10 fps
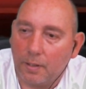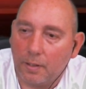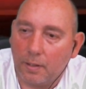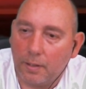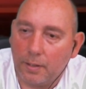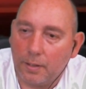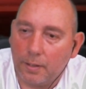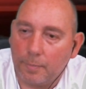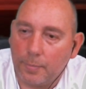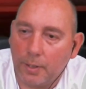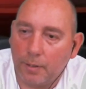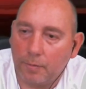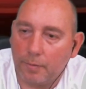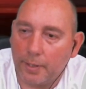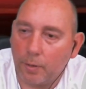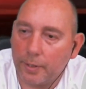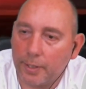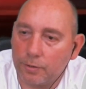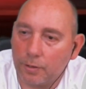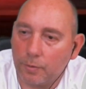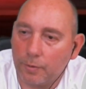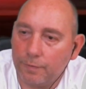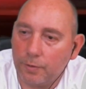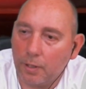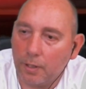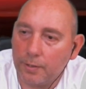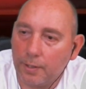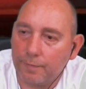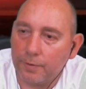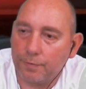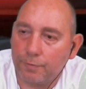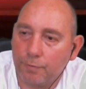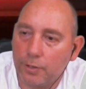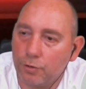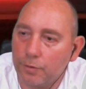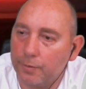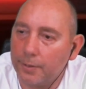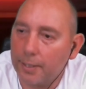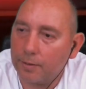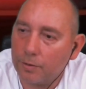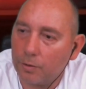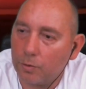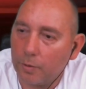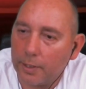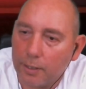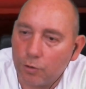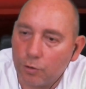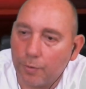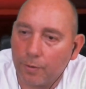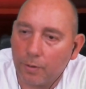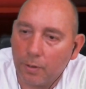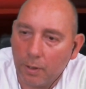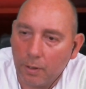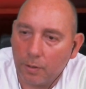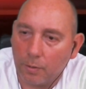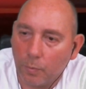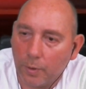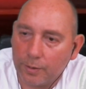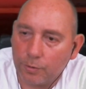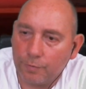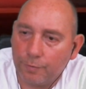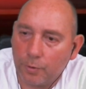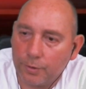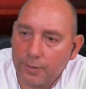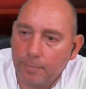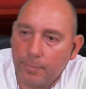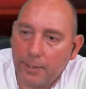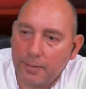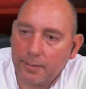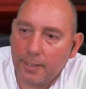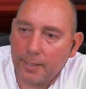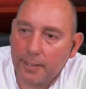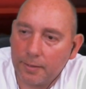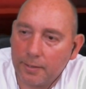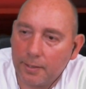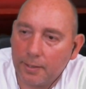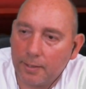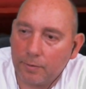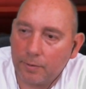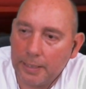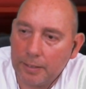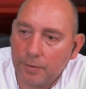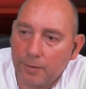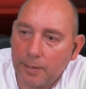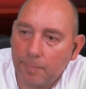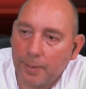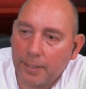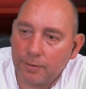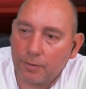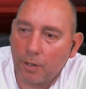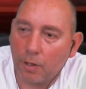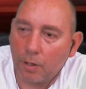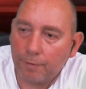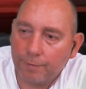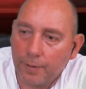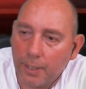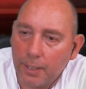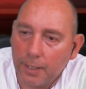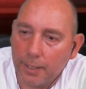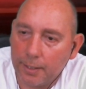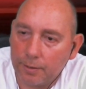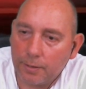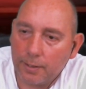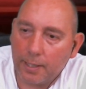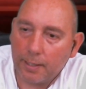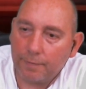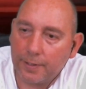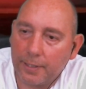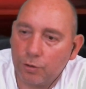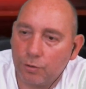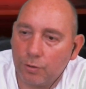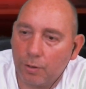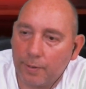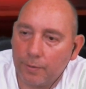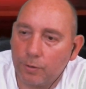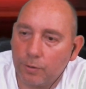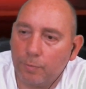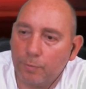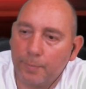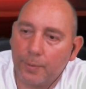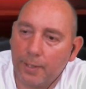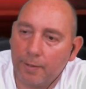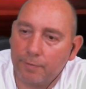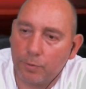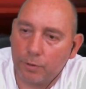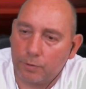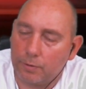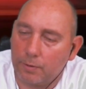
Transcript: Right, okay, so if you can't have a differential next to each other, then why doesn't 14 psi at sea level instantly blast off into the elevation around the top of Mount Everest?